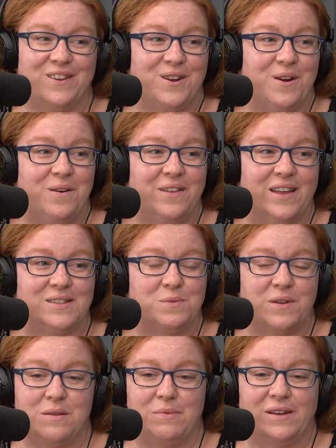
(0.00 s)
and that's
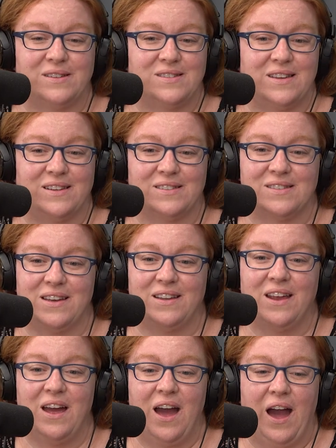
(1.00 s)
one of the biggest things that